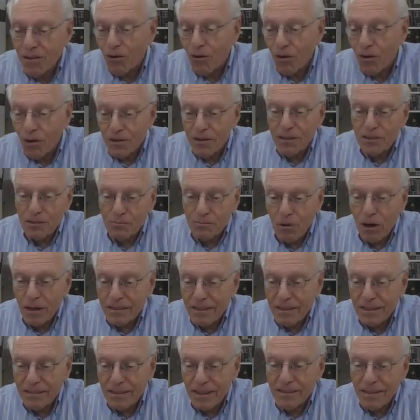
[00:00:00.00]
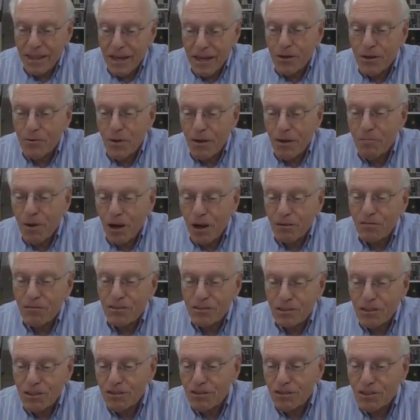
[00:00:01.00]
or it's brought down that they agree Rabbi
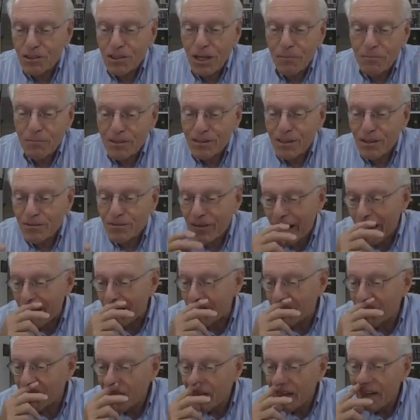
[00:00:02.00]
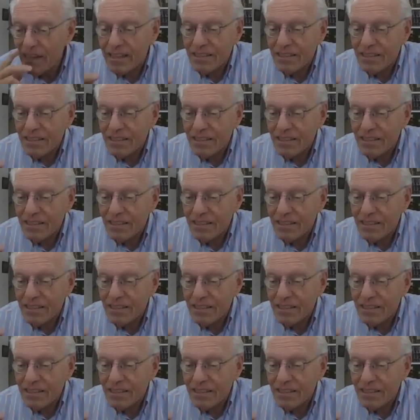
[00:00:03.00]
Yochanan Rish Lakish Damar Tavayu.